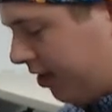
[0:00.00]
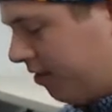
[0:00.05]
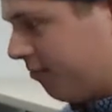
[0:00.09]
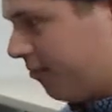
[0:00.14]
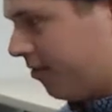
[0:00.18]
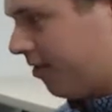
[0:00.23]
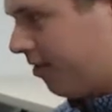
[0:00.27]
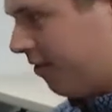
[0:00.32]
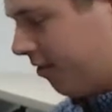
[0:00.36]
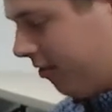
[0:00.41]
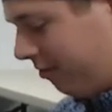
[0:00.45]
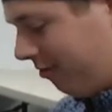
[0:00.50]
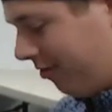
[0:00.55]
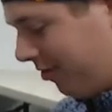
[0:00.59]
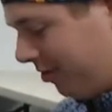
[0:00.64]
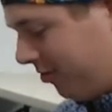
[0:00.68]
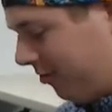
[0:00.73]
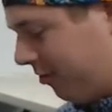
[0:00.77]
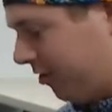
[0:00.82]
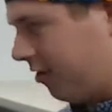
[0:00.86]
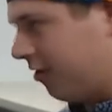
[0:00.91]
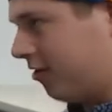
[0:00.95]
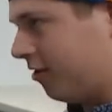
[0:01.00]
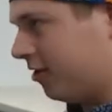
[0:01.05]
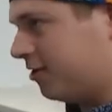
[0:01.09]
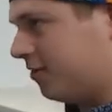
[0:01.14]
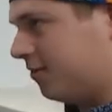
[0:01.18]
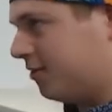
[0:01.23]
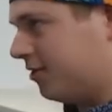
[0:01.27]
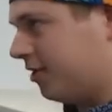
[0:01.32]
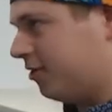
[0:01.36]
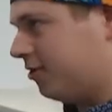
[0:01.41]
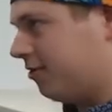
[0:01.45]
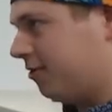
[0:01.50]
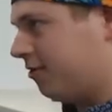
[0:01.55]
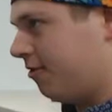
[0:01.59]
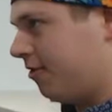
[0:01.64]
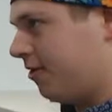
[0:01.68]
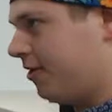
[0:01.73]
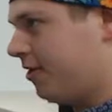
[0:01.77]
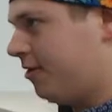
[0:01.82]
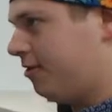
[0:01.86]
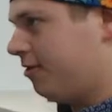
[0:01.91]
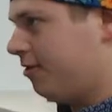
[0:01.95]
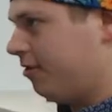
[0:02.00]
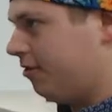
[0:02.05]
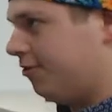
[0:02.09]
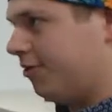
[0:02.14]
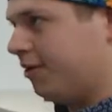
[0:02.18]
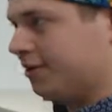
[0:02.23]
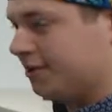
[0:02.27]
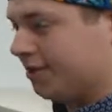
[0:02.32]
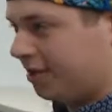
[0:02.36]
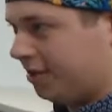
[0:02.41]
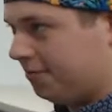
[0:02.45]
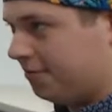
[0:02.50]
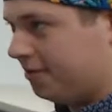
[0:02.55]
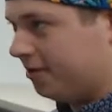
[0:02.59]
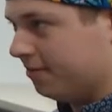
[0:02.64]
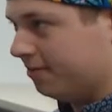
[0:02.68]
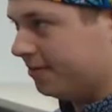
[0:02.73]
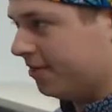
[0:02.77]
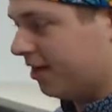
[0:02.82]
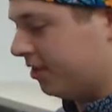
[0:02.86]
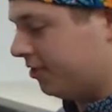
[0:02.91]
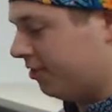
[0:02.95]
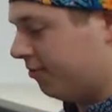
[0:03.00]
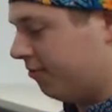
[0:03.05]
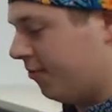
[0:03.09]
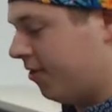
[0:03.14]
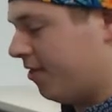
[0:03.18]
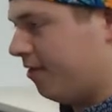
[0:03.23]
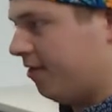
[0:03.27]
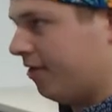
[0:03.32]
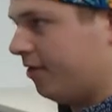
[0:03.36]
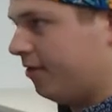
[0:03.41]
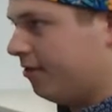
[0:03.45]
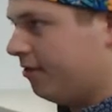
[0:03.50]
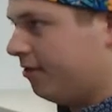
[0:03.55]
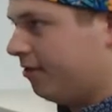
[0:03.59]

one of their creatures with a Curious Obsession on it, you get to keep the obsession with it.